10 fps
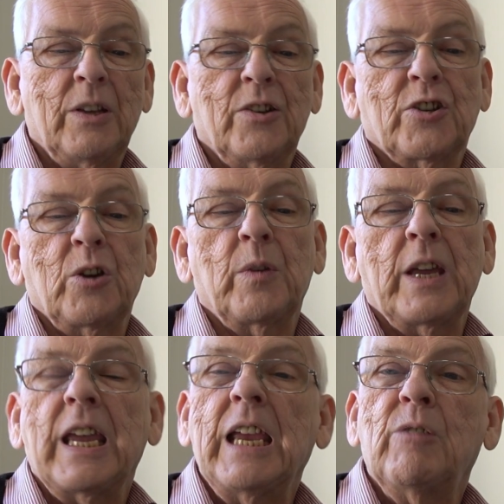so the
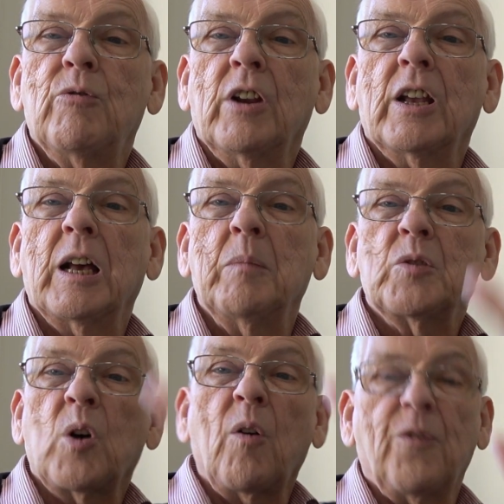heat
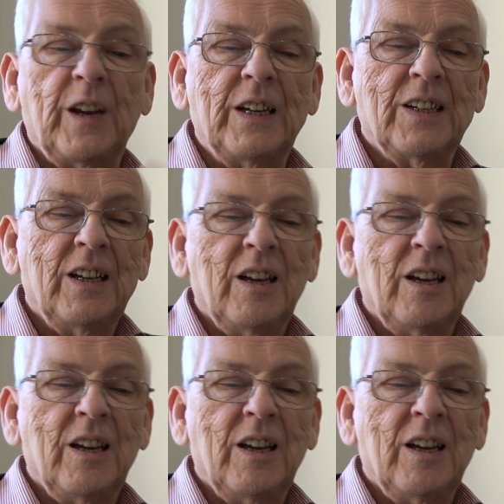comes off it.